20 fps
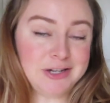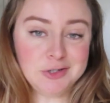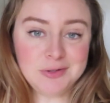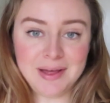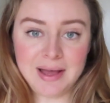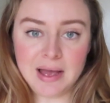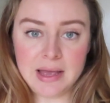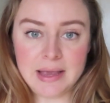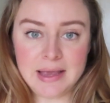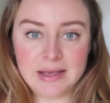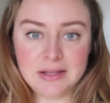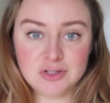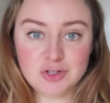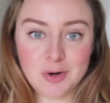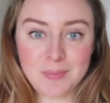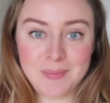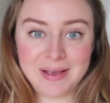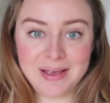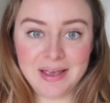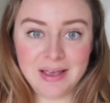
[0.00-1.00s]
I do that, and
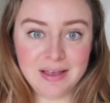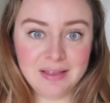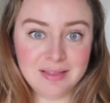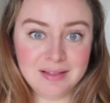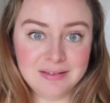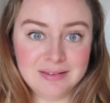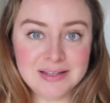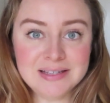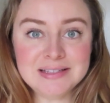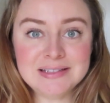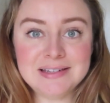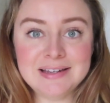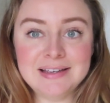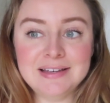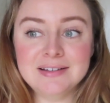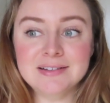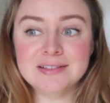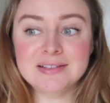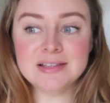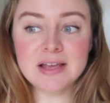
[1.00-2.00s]
start making the
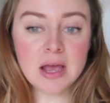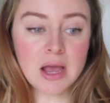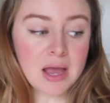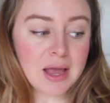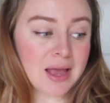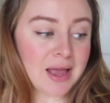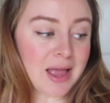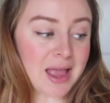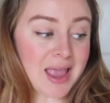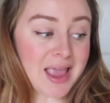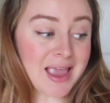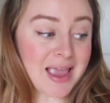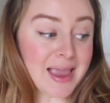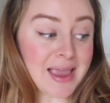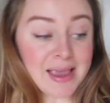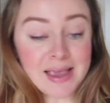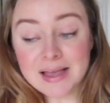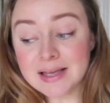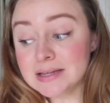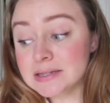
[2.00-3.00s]
listings
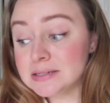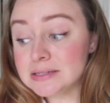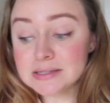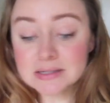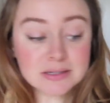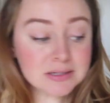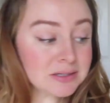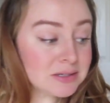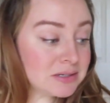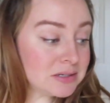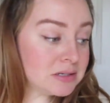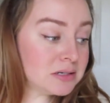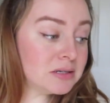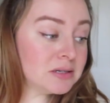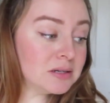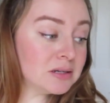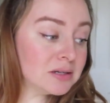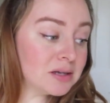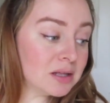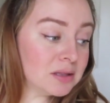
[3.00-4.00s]

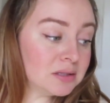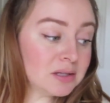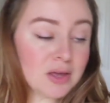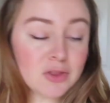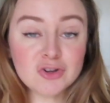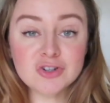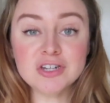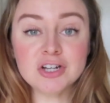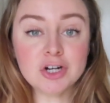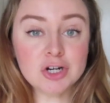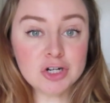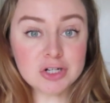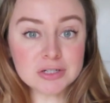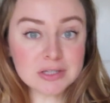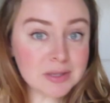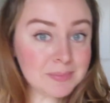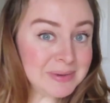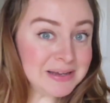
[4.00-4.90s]
and cut the other stickers in the